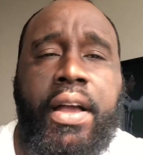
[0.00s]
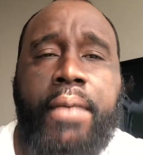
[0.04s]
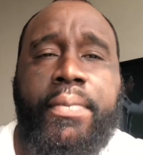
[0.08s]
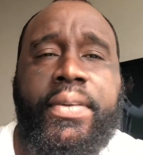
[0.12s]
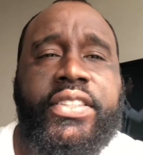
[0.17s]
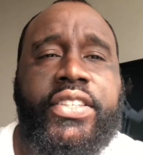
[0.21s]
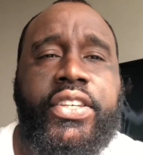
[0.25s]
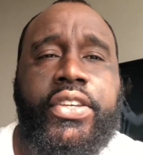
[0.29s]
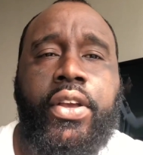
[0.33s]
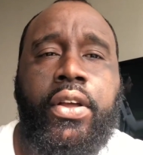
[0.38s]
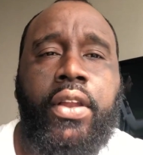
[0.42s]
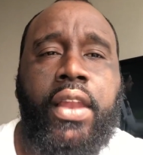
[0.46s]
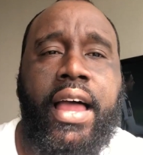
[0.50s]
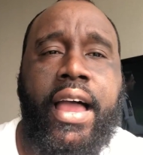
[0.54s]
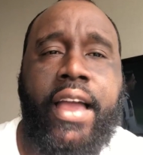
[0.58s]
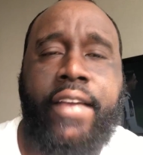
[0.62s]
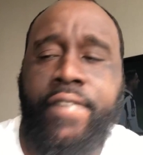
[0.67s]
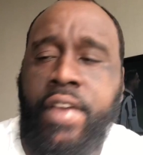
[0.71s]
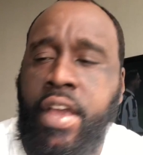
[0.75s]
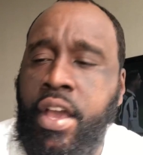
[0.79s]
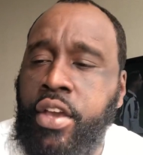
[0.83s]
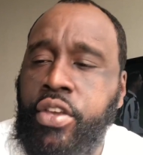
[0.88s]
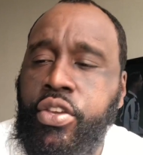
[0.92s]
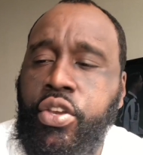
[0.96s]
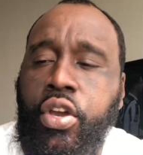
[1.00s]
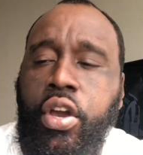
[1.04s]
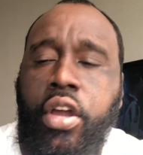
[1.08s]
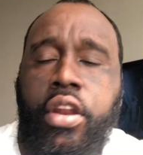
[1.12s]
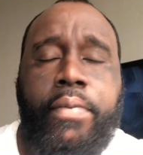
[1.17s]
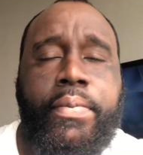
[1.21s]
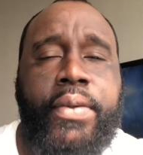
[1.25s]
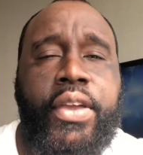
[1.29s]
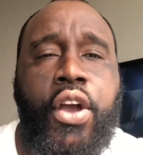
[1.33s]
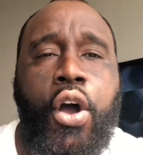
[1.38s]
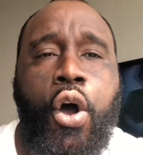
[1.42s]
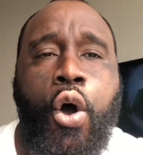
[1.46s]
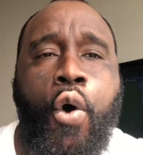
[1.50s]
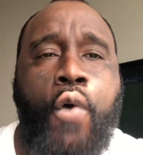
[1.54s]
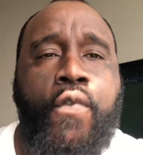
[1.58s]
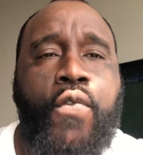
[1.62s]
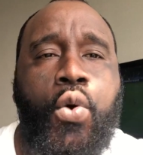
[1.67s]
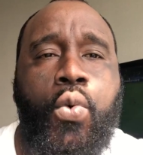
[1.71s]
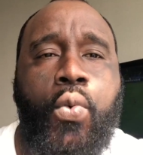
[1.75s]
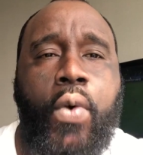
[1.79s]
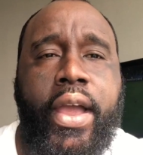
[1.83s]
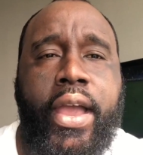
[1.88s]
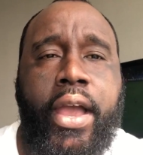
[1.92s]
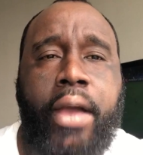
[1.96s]
come into your life, you're going to be
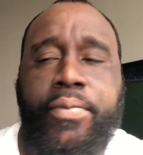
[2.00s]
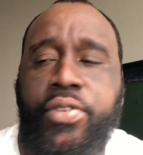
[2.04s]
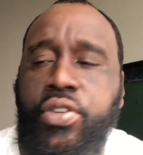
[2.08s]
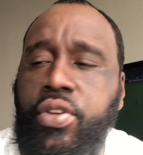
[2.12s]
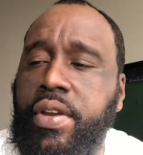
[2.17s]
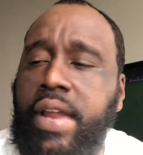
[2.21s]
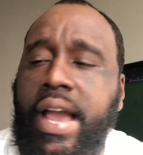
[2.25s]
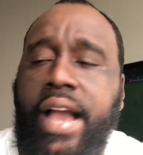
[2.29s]
overwhelmed.